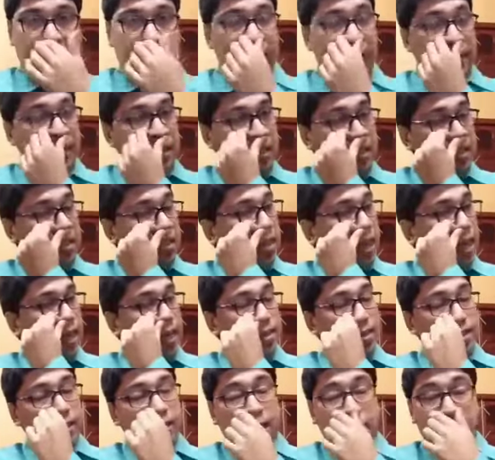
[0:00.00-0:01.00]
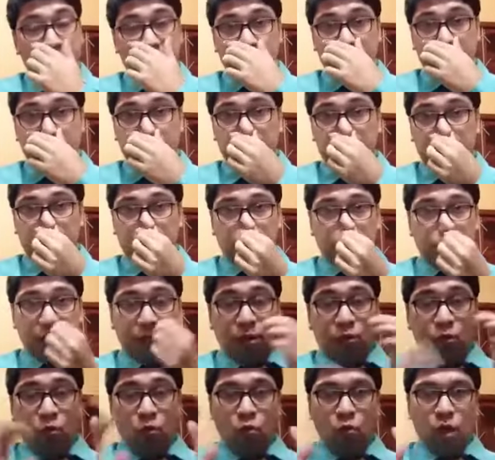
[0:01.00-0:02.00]
This is the hygienic measures for the
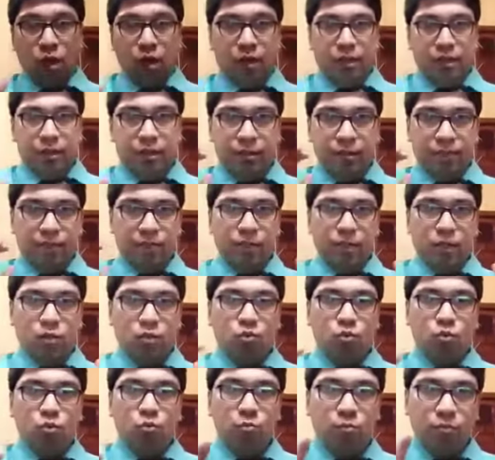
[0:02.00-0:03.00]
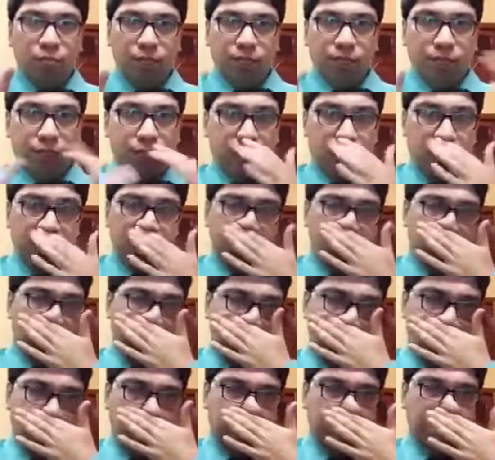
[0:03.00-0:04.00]
ward, the room
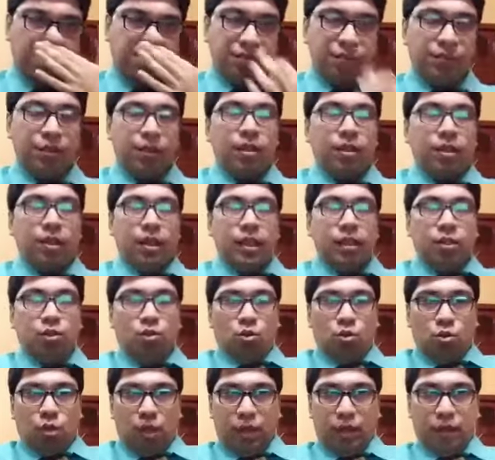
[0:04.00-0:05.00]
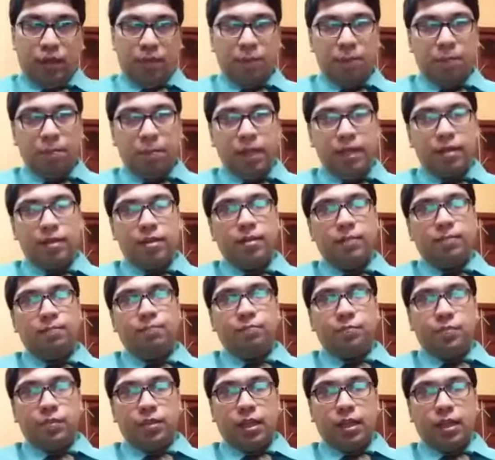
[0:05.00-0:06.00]
in total. But
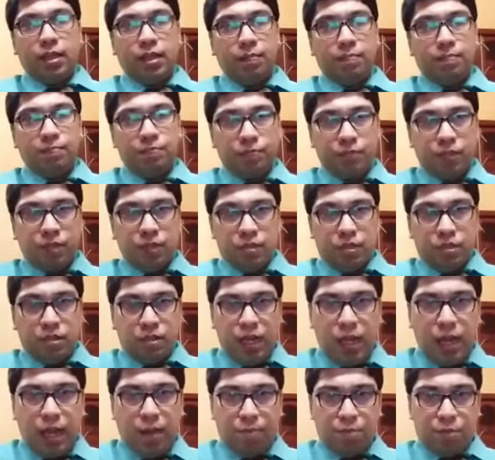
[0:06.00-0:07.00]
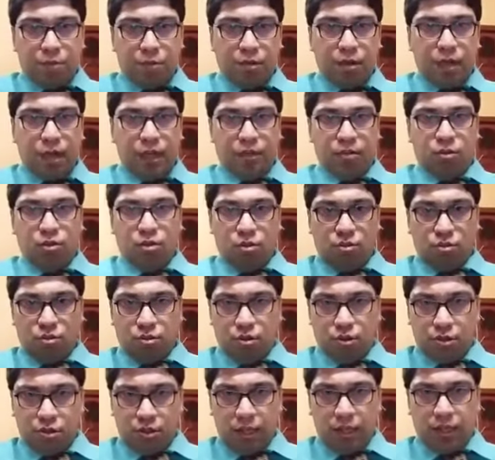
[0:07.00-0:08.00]
the staffs like
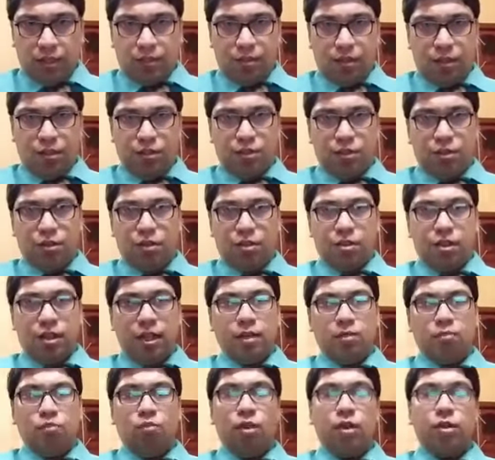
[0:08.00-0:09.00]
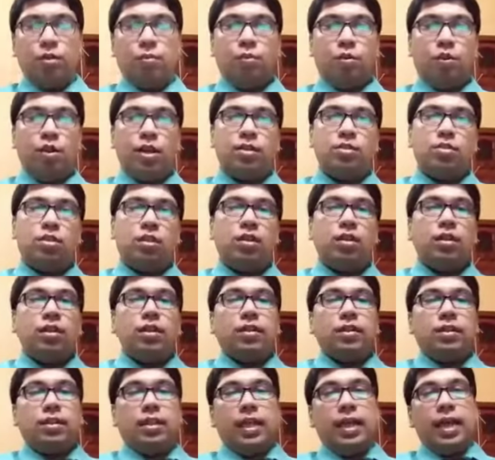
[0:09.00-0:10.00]
doctors, like sisters, like ward boys,
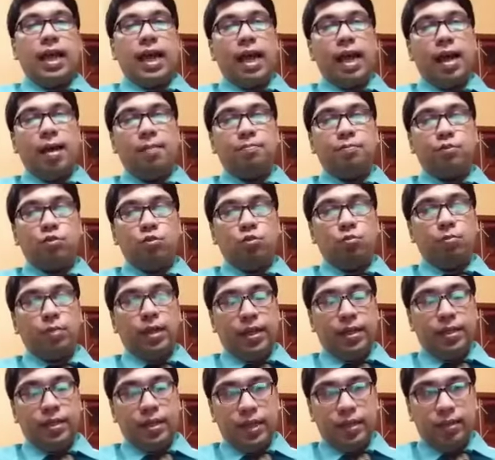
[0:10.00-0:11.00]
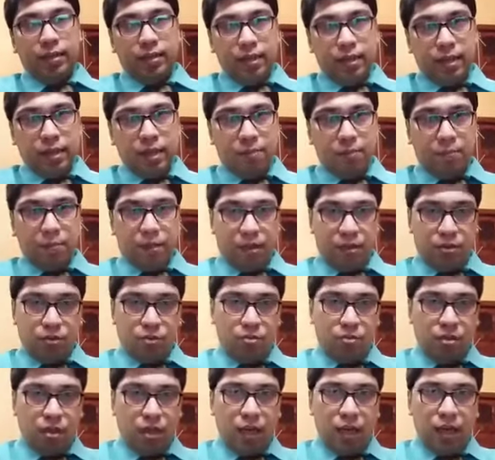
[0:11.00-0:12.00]
they have to maintain their
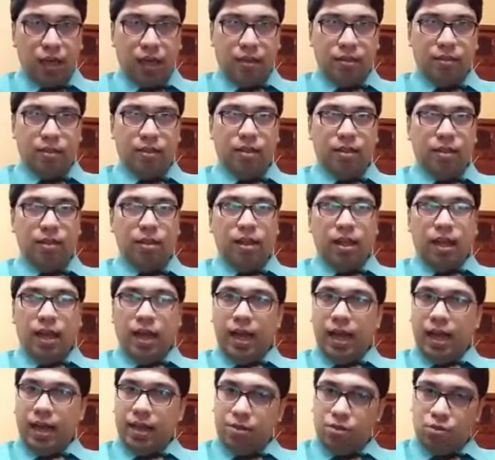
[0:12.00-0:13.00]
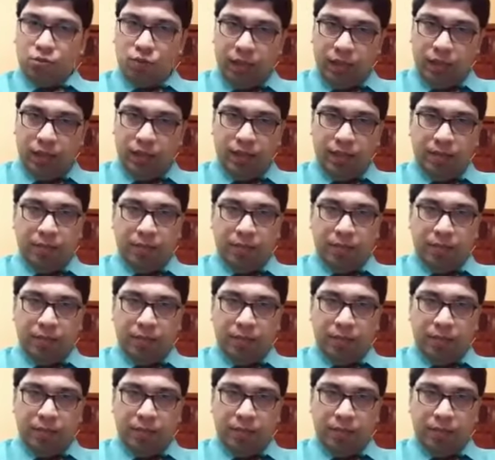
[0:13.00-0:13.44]
personal hygiene as well.